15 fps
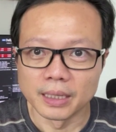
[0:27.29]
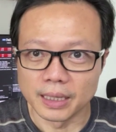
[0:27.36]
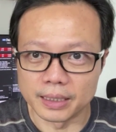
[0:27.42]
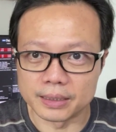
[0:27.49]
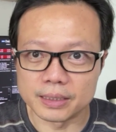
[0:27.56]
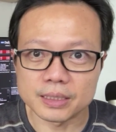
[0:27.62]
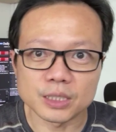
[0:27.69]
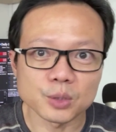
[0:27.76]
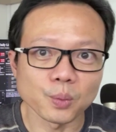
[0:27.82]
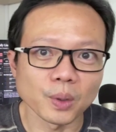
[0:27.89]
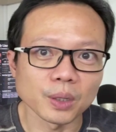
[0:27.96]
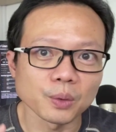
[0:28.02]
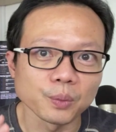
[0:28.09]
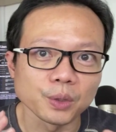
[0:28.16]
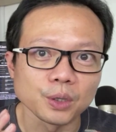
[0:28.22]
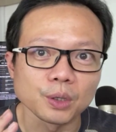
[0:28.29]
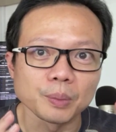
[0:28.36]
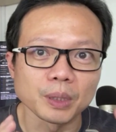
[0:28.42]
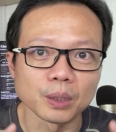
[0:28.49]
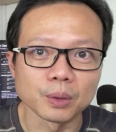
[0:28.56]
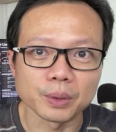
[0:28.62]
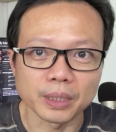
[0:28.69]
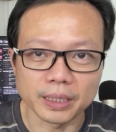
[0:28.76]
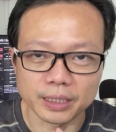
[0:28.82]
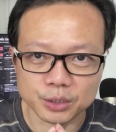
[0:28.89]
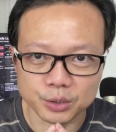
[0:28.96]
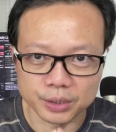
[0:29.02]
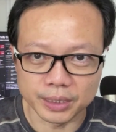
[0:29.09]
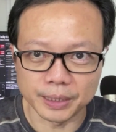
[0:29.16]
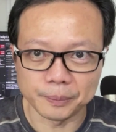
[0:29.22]
And this is what we're going to be looking at
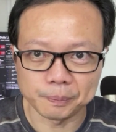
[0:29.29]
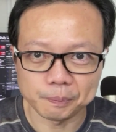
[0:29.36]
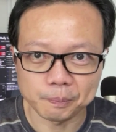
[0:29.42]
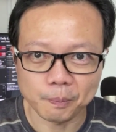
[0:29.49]
today.